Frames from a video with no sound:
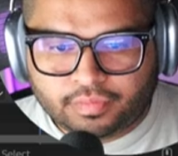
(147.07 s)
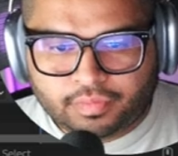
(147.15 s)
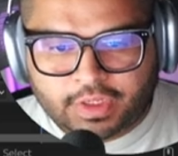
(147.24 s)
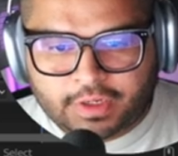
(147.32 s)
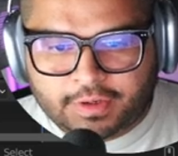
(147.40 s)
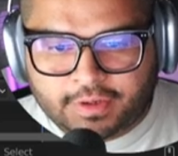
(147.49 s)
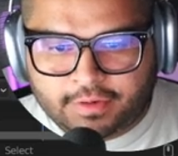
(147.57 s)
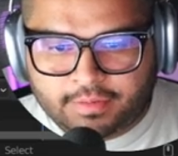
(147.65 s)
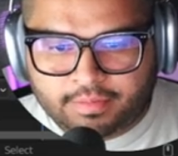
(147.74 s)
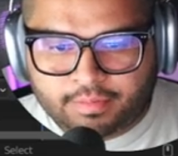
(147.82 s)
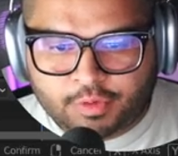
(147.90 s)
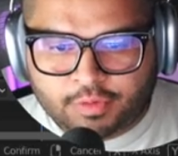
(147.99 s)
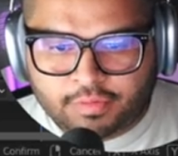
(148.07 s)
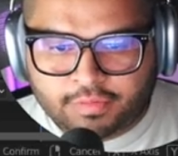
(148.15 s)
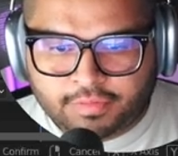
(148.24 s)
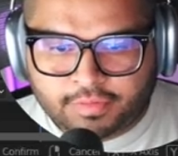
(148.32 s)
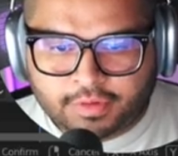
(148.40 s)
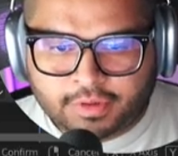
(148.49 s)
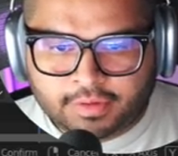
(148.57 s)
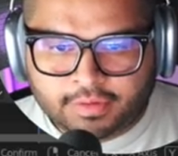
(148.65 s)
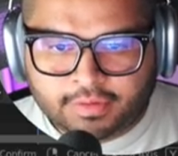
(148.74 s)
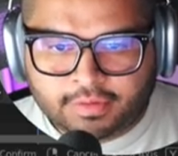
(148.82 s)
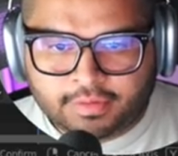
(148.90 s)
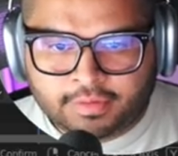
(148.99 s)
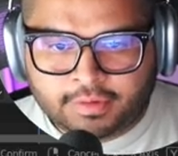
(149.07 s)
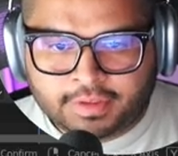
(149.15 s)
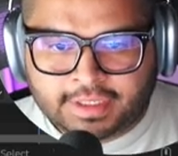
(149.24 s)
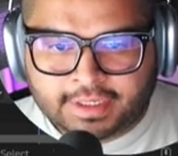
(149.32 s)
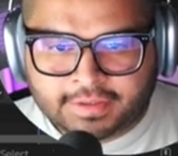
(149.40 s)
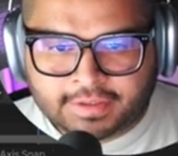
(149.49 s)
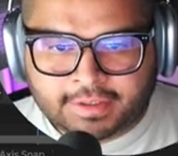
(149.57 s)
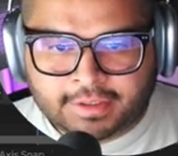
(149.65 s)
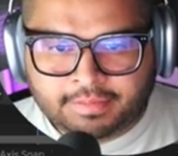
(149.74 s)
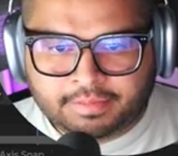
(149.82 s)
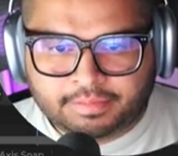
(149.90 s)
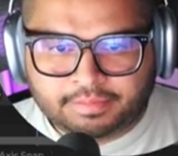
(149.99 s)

Then you can move the text up.